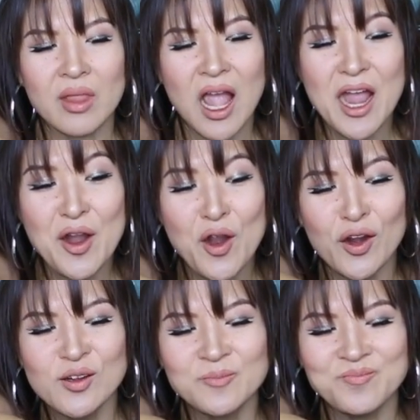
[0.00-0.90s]
I
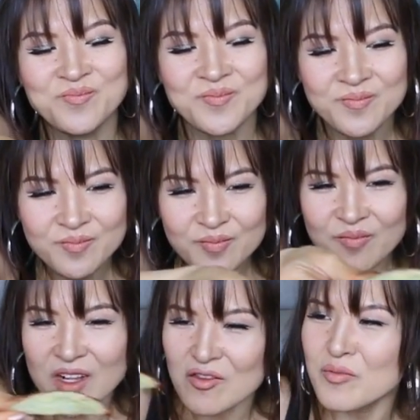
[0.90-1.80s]
heard
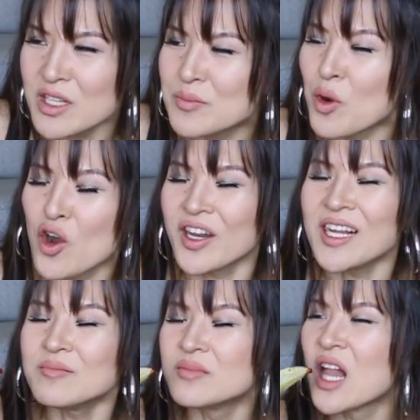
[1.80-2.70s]
from this
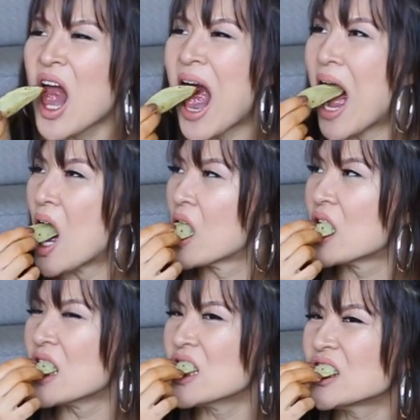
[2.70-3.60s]
birdie,
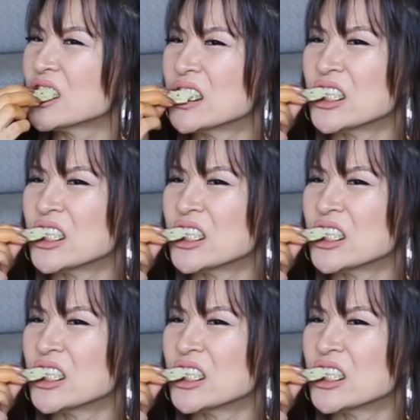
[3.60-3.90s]
you know?